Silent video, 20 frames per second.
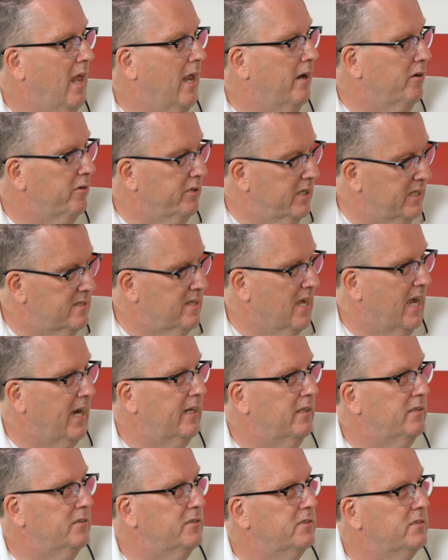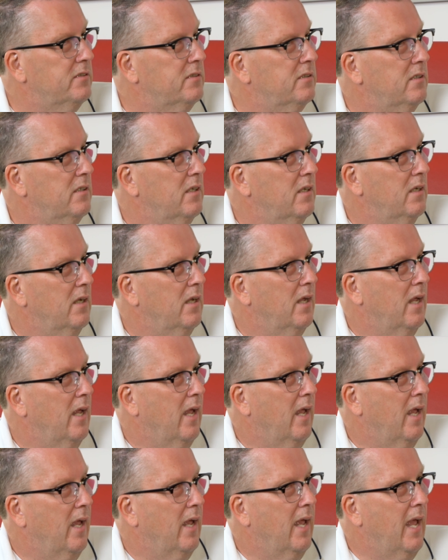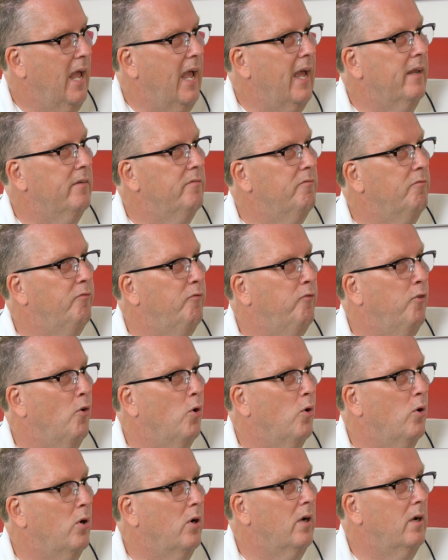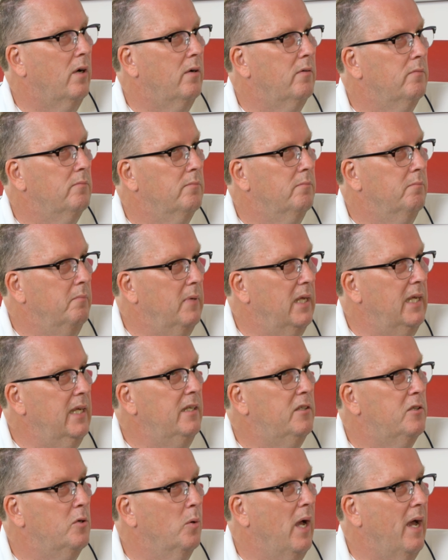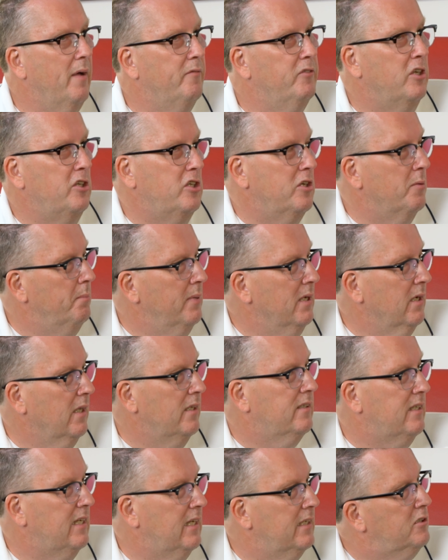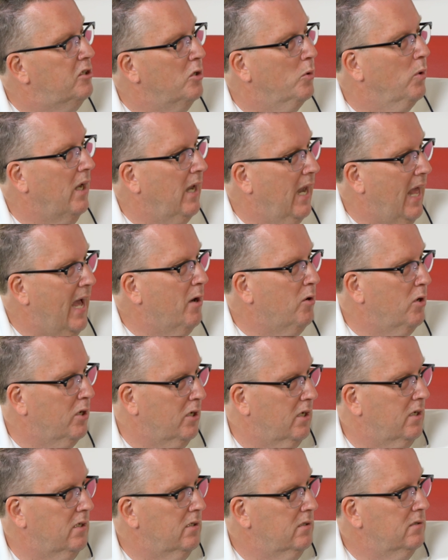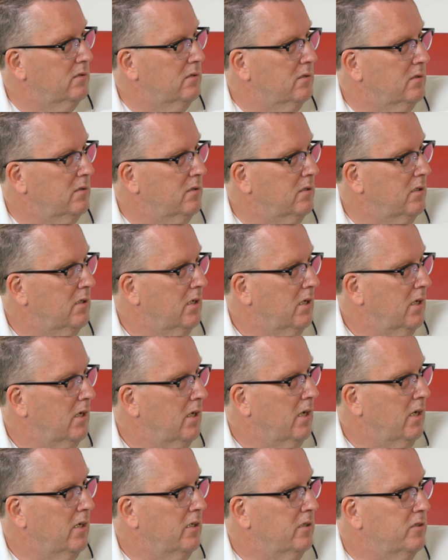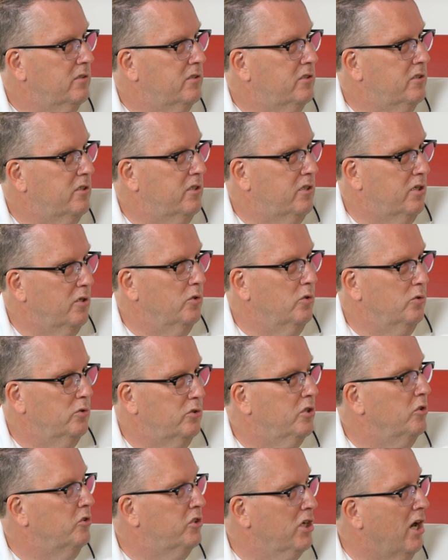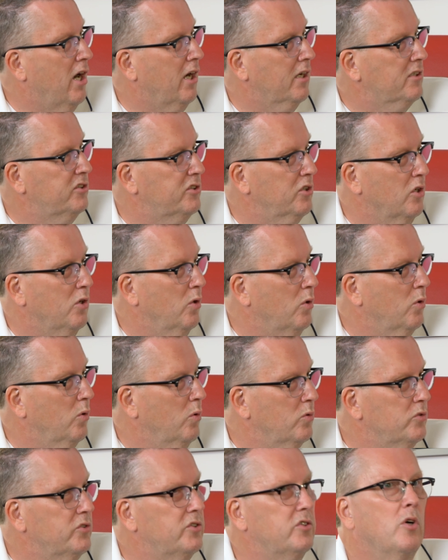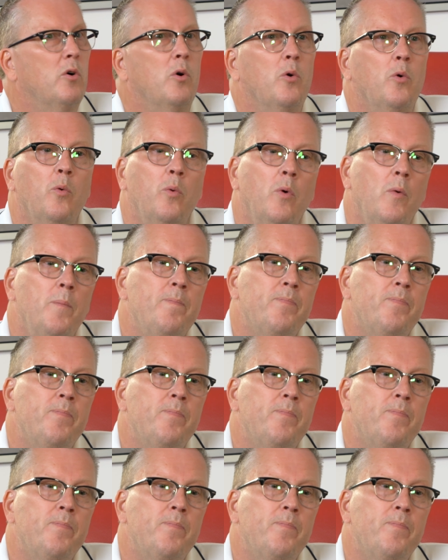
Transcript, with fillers: and her desires and for me to have the humility to allow her to to talk. So so